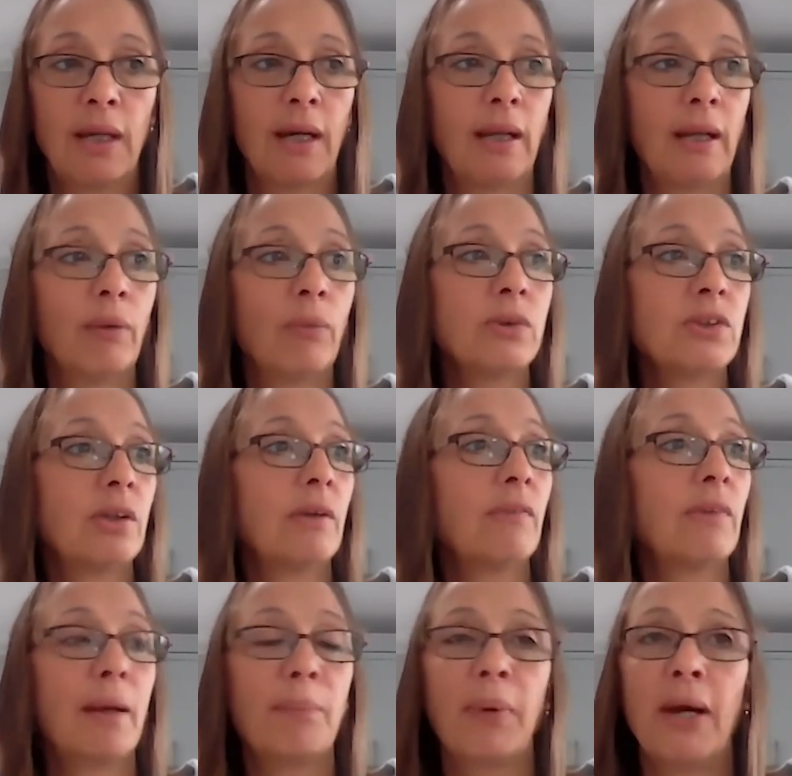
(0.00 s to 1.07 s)
and it wasn't of
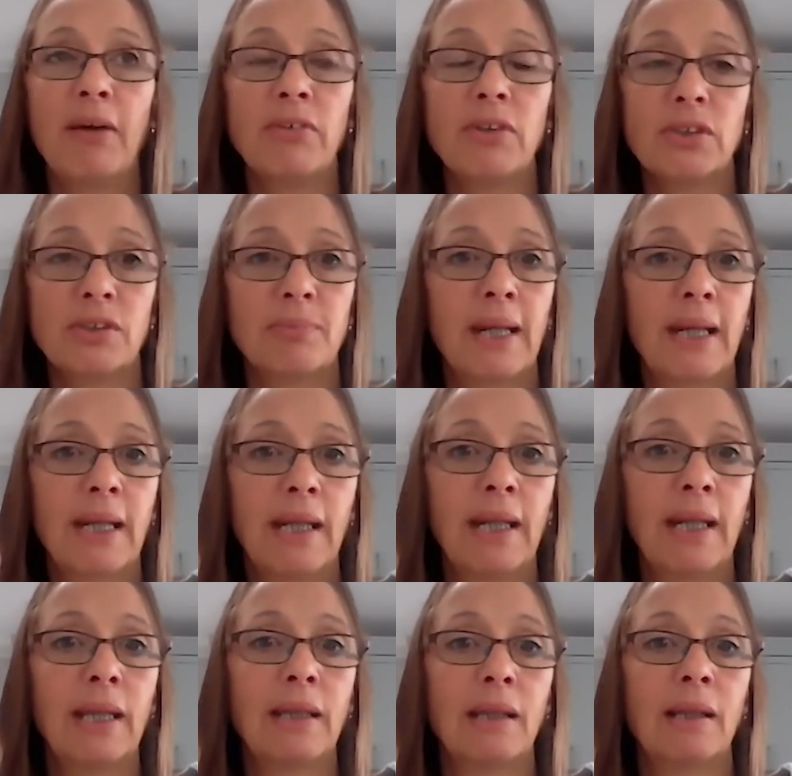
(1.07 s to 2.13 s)
their parents' making
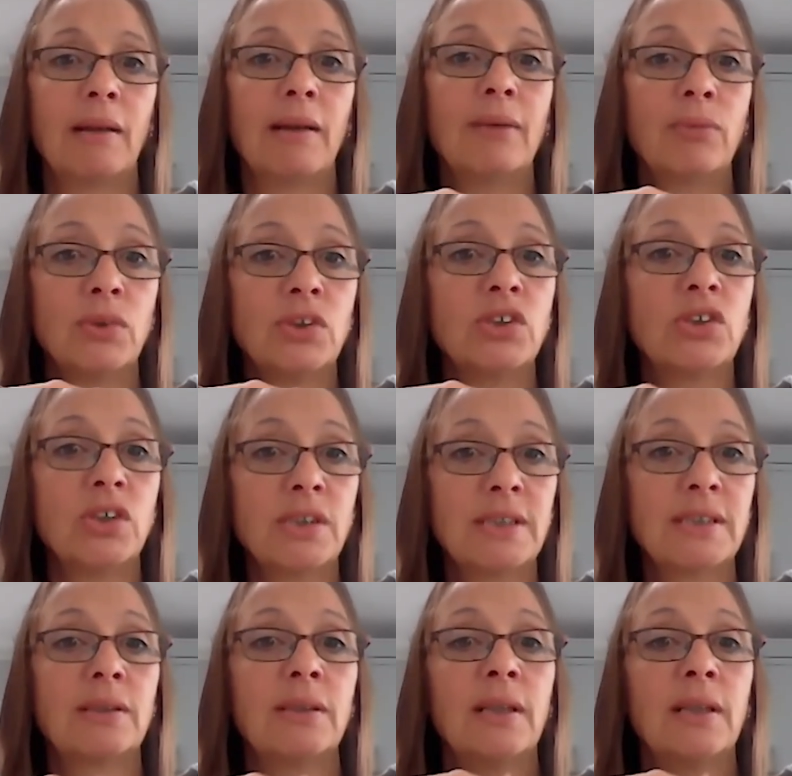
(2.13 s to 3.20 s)
either. It was just